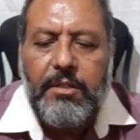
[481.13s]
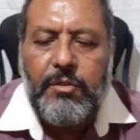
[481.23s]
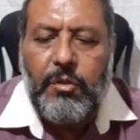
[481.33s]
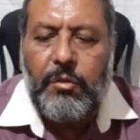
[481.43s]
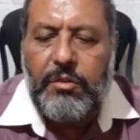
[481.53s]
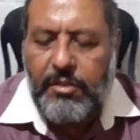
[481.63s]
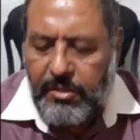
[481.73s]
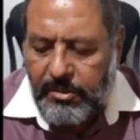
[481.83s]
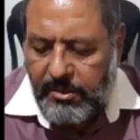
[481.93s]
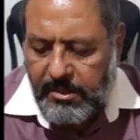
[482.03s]
So this
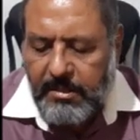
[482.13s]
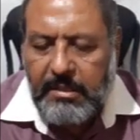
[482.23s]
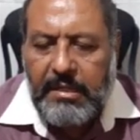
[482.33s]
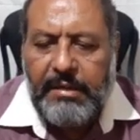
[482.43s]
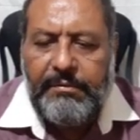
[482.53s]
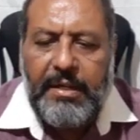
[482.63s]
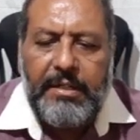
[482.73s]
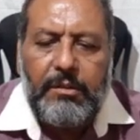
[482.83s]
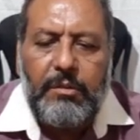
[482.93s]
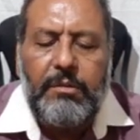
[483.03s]
is a very
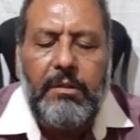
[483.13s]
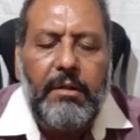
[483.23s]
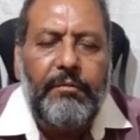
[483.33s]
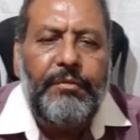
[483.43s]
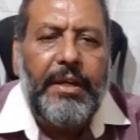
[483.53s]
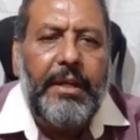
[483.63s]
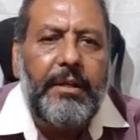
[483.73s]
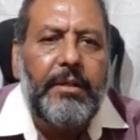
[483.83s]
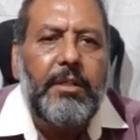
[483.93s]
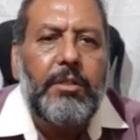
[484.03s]
good way
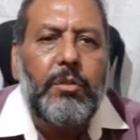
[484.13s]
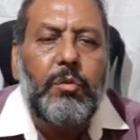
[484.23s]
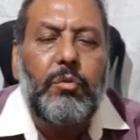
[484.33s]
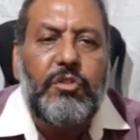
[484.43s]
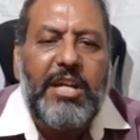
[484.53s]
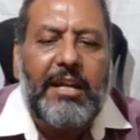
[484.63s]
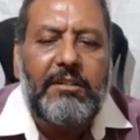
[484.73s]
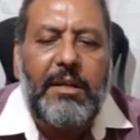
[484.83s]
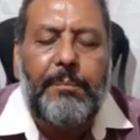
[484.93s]
to check the